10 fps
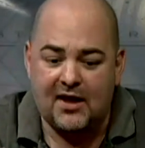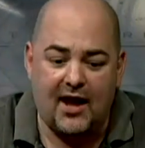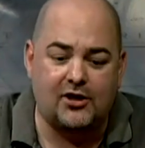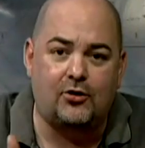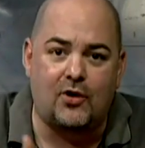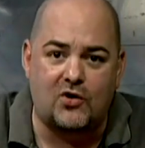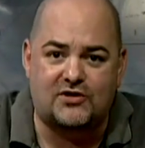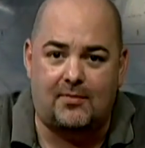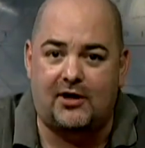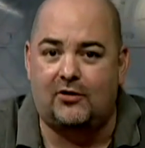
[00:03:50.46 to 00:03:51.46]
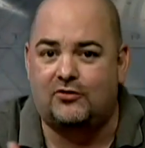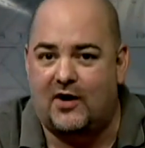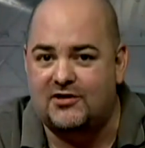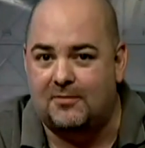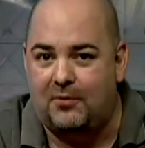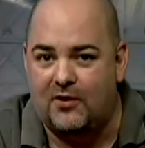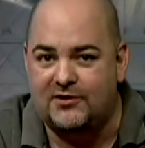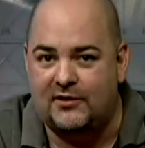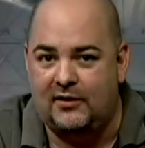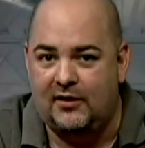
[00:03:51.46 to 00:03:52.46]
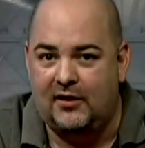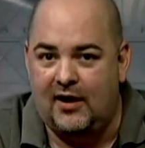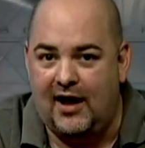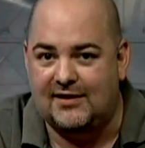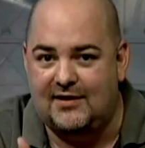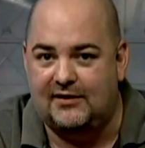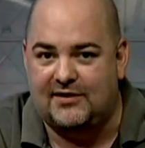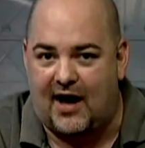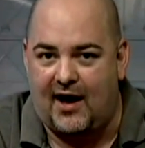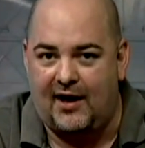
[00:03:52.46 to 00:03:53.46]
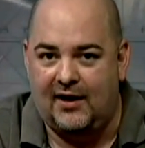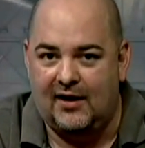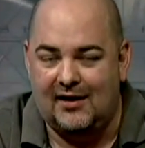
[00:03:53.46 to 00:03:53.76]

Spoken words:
and you know somebody who drank some poison and didn't die,